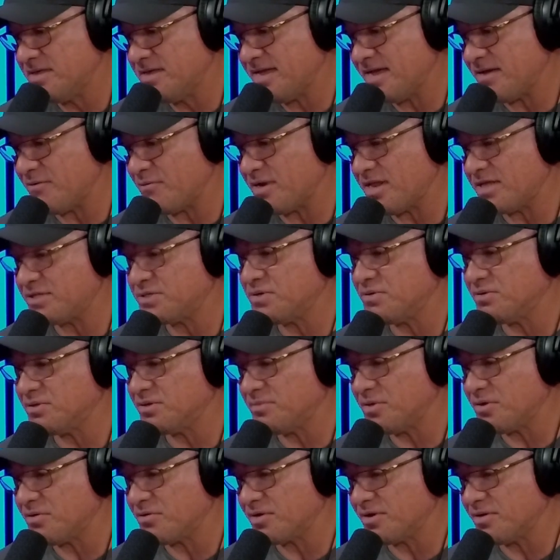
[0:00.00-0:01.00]
And when I told
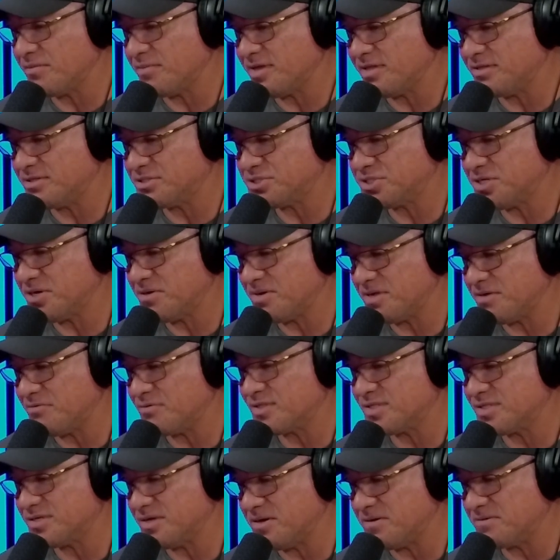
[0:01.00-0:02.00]
him you were going to be on the show, he
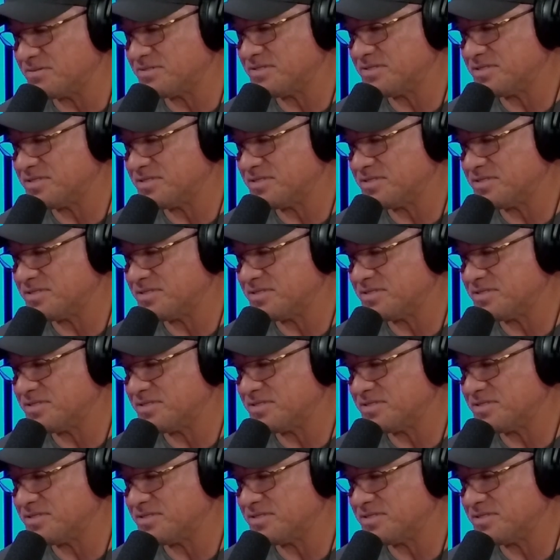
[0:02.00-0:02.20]
was stoked.